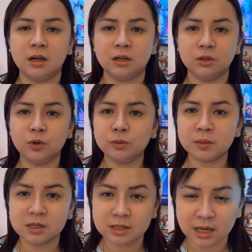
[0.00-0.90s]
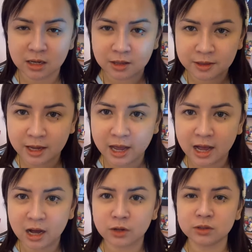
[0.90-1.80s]
Don't miss anything
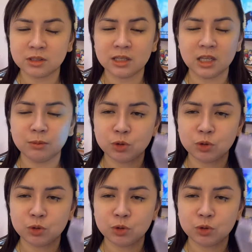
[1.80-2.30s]
out. The name